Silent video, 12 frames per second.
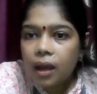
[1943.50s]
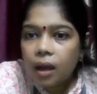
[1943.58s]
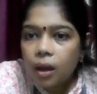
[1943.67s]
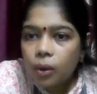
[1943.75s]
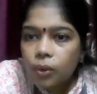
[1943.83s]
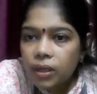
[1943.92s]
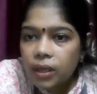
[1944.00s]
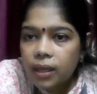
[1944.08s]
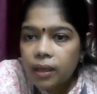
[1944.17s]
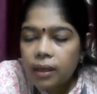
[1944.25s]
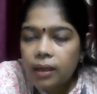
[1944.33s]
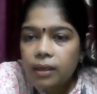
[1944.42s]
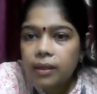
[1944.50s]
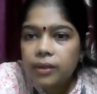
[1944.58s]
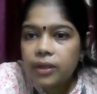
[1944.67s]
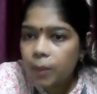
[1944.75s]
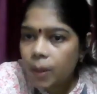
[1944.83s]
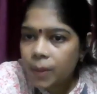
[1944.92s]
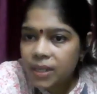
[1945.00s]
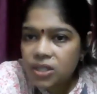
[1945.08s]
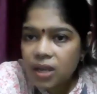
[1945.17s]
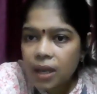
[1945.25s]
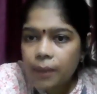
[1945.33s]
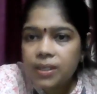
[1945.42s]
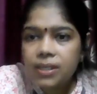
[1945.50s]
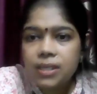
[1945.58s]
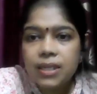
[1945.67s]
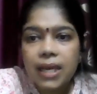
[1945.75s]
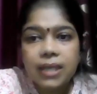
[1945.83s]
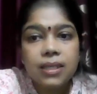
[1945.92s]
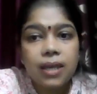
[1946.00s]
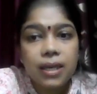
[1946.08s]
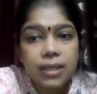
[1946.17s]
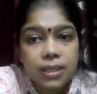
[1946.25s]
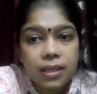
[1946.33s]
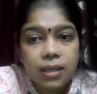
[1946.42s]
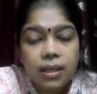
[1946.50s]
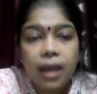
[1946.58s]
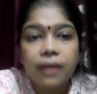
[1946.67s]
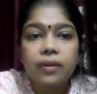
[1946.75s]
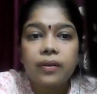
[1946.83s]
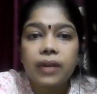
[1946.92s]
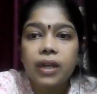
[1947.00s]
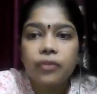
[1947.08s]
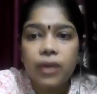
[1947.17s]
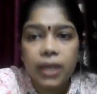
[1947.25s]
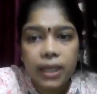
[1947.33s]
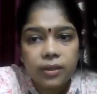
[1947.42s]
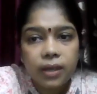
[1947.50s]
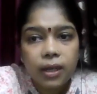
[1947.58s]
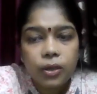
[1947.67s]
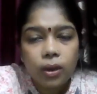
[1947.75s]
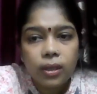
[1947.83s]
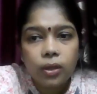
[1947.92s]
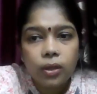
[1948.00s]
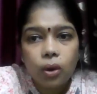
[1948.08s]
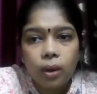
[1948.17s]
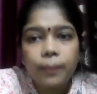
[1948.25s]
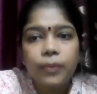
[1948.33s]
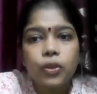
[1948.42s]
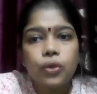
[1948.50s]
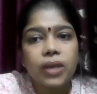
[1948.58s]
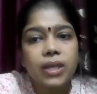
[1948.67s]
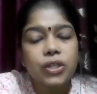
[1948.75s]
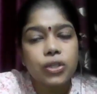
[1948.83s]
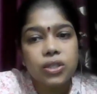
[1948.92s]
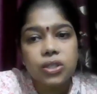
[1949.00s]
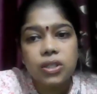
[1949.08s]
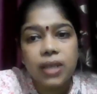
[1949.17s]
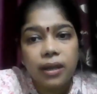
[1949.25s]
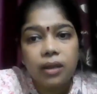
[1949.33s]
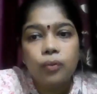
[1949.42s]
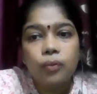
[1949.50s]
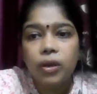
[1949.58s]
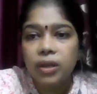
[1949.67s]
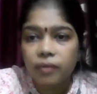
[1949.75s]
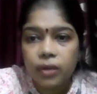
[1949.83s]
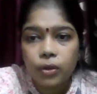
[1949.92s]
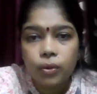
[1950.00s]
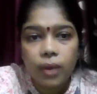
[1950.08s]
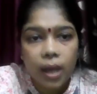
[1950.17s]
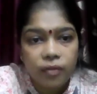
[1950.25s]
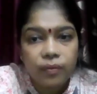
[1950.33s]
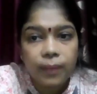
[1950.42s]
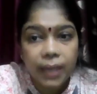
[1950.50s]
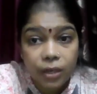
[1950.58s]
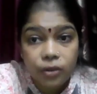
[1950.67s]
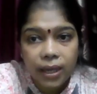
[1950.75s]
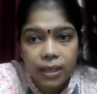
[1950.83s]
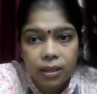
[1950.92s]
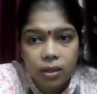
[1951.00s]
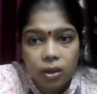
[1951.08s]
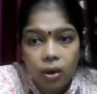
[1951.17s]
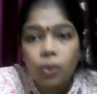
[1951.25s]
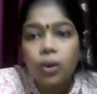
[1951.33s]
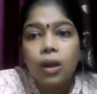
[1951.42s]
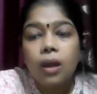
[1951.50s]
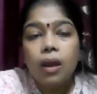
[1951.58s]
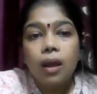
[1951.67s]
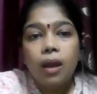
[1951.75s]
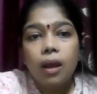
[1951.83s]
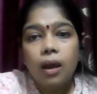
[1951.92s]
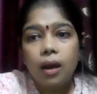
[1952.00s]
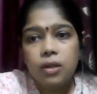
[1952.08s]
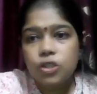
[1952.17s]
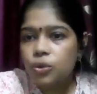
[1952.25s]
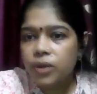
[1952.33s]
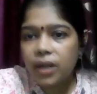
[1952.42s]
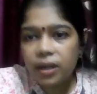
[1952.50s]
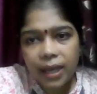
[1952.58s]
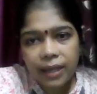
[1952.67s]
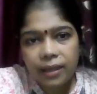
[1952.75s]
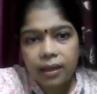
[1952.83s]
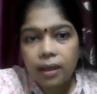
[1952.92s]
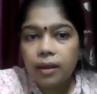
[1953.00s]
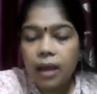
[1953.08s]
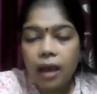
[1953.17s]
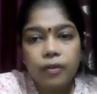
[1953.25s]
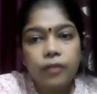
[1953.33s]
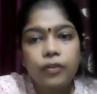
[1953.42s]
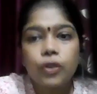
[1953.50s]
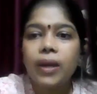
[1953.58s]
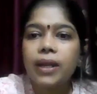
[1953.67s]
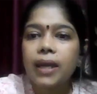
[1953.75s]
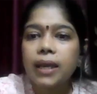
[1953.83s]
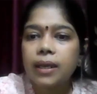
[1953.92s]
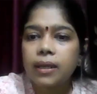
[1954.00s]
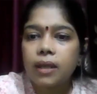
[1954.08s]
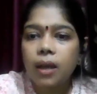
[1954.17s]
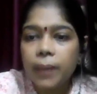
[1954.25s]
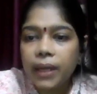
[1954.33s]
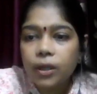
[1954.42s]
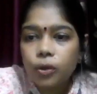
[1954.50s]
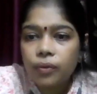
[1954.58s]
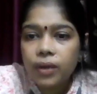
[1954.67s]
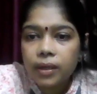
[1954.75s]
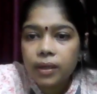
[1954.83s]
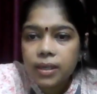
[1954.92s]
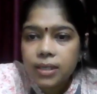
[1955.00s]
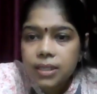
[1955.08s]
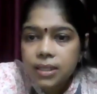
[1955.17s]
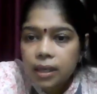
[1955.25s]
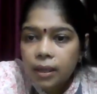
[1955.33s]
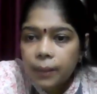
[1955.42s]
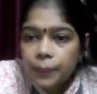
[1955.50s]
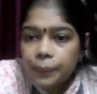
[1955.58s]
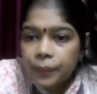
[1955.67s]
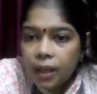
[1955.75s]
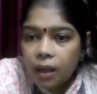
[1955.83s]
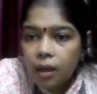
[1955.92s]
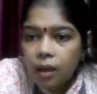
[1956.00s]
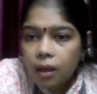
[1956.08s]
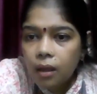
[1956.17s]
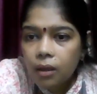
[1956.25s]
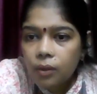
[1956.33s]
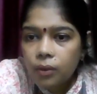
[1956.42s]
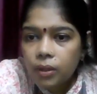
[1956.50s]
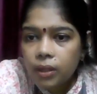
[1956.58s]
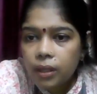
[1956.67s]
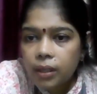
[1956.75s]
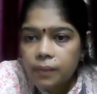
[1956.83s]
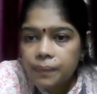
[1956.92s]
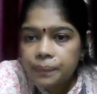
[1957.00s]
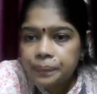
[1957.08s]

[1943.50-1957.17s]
Okay, Ria ma'am has typed, this is sic@valedra.com. You can just send whatever you have made right now so that I can have a view and I can comment over this. Okay,